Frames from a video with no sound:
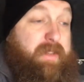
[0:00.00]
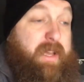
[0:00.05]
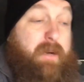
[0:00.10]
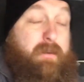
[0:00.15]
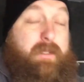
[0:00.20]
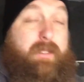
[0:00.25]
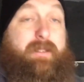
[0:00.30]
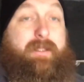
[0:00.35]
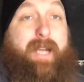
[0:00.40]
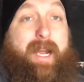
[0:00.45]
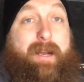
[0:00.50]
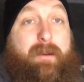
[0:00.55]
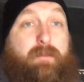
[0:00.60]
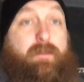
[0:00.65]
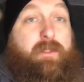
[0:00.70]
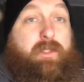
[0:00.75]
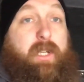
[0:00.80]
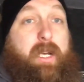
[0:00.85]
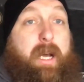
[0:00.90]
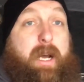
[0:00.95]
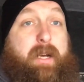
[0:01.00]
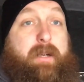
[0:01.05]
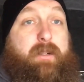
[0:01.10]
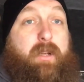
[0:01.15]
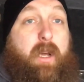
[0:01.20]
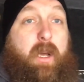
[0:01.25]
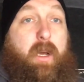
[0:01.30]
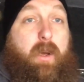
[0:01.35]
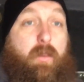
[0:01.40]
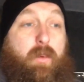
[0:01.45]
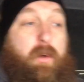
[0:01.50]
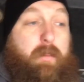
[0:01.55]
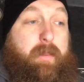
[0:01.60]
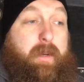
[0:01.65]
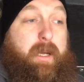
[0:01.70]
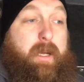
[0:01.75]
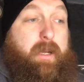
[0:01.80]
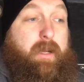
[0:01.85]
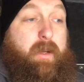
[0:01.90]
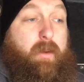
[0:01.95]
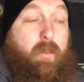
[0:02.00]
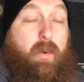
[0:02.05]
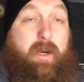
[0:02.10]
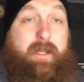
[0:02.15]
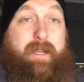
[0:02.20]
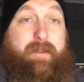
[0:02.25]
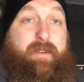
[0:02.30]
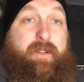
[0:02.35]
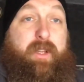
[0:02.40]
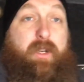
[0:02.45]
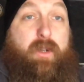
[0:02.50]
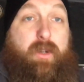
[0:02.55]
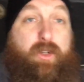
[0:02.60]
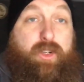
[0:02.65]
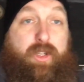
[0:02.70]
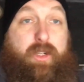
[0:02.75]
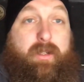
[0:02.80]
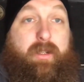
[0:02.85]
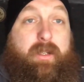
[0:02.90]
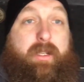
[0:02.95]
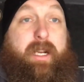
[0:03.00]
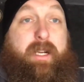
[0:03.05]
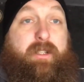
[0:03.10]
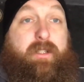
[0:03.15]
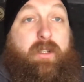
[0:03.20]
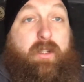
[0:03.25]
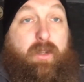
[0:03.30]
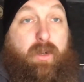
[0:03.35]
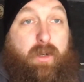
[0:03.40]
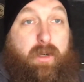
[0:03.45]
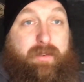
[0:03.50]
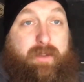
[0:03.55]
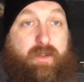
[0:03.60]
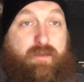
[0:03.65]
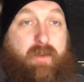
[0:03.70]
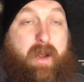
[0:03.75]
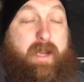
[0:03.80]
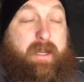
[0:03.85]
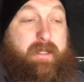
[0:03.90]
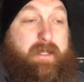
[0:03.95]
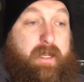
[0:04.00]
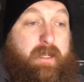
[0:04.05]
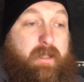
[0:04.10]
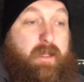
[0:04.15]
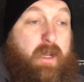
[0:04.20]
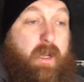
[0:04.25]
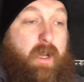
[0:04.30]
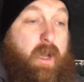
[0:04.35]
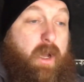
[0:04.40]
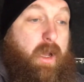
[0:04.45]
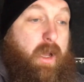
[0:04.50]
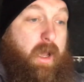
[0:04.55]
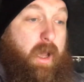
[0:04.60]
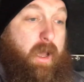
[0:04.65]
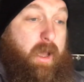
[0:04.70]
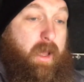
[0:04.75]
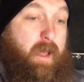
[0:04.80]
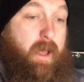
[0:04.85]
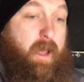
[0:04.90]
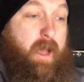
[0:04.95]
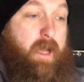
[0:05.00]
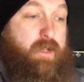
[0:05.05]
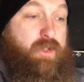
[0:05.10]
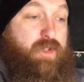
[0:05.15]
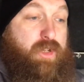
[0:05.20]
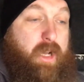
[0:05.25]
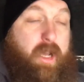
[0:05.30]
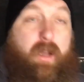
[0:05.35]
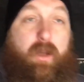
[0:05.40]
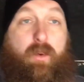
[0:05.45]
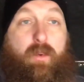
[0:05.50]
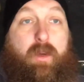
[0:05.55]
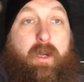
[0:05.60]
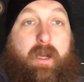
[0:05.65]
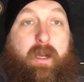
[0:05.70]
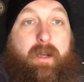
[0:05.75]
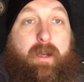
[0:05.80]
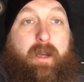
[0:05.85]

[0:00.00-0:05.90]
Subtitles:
The only downside will be, one, having the cushion next to the door if it's raining, and two,